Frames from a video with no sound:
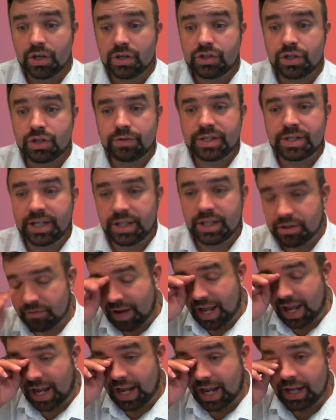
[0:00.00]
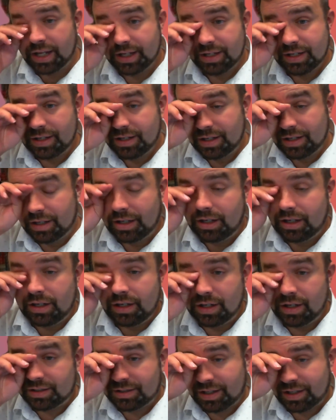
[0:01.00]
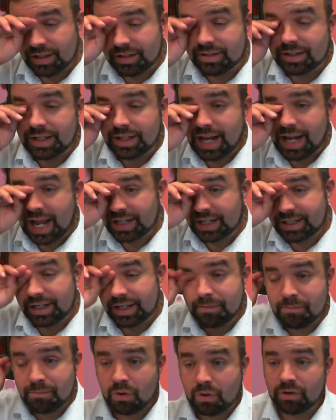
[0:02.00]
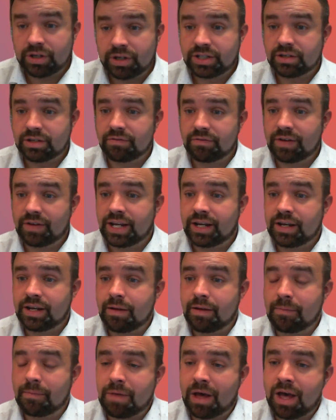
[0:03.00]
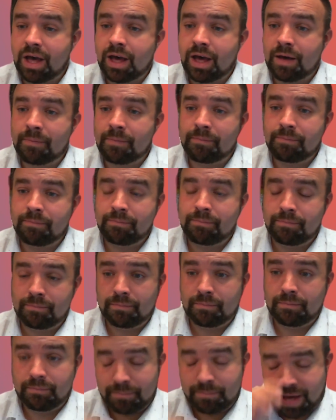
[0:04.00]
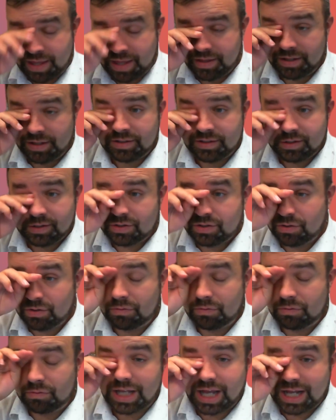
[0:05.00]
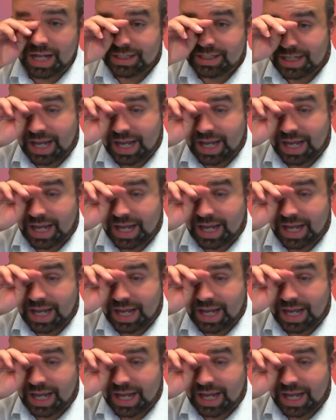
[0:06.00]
Duty 3 looks at selecting and monitoring methods, tools, and